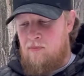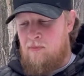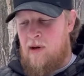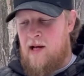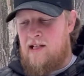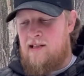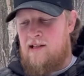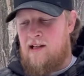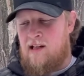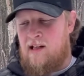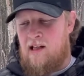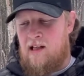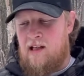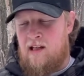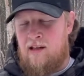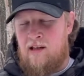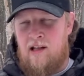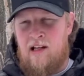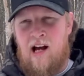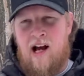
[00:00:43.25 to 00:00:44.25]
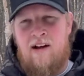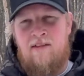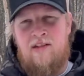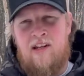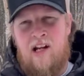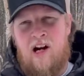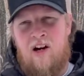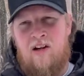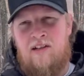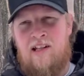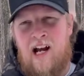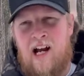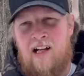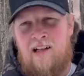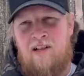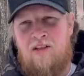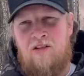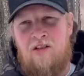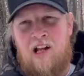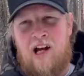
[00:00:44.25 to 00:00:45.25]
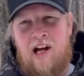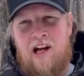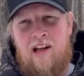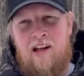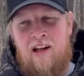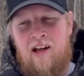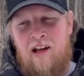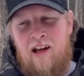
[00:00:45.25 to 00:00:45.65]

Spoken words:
basically the knives in our tactical line